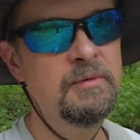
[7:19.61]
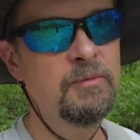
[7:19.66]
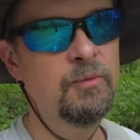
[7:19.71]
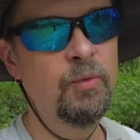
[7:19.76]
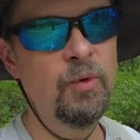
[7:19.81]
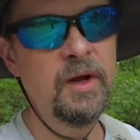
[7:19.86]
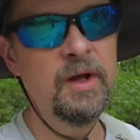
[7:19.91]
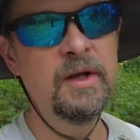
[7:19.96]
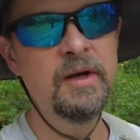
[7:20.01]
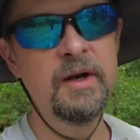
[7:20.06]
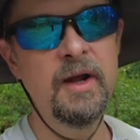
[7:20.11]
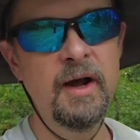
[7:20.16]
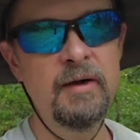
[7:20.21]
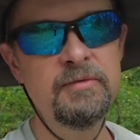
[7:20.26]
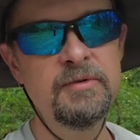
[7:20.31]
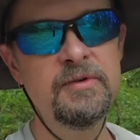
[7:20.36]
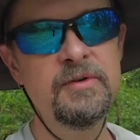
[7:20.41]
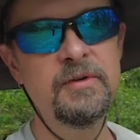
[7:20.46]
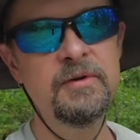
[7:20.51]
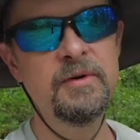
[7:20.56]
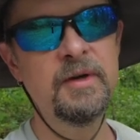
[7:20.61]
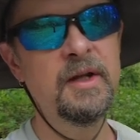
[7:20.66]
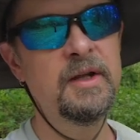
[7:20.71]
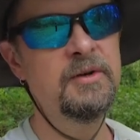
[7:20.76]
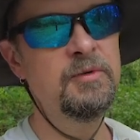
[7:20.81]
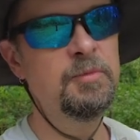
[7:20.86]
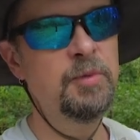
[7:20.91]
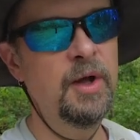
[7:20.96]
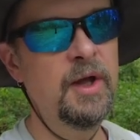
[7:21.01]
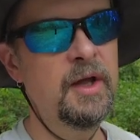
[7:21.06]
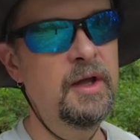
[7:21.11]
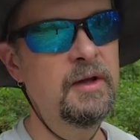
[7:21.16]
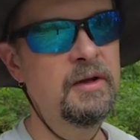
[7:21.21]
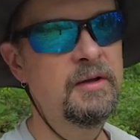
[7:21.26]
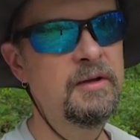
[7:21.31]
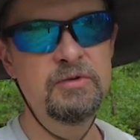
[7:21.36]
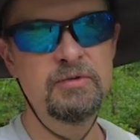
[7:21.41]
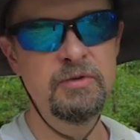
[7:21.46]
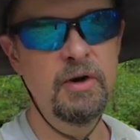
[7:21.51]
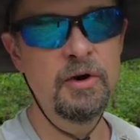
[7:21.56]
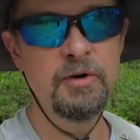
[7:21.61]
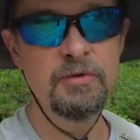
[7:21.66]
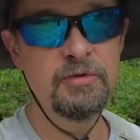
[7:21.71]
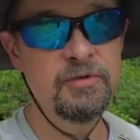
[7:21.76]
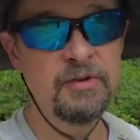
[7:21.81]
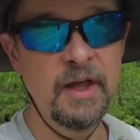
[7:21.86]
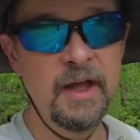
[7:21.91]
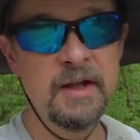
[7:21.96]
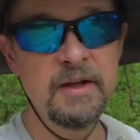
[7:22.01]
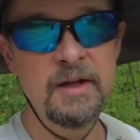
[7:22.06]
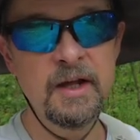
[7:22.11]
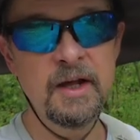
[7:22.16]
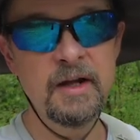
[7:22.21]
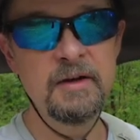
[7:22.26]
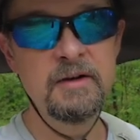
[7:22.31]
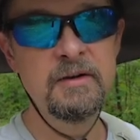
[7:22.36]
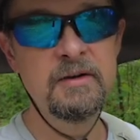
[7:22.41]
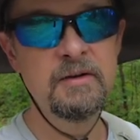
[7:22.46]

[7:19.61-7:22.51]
win every single hand you play. Just understand that.